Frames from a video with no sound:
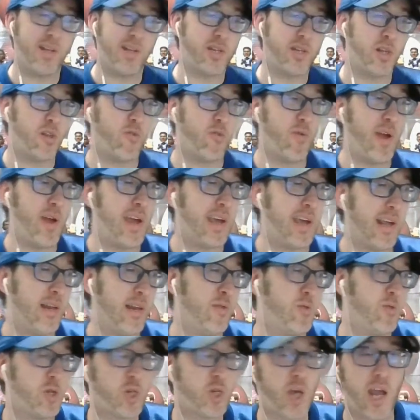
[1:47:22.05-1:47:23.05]
to the ring and he
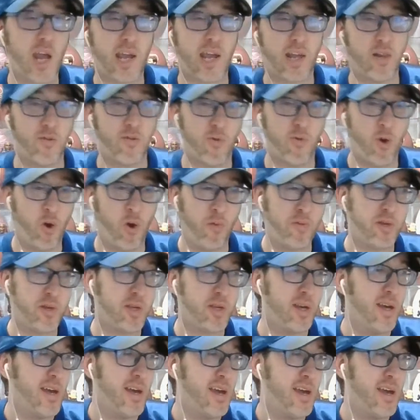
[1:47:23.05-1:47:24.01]
was shaking the ropes.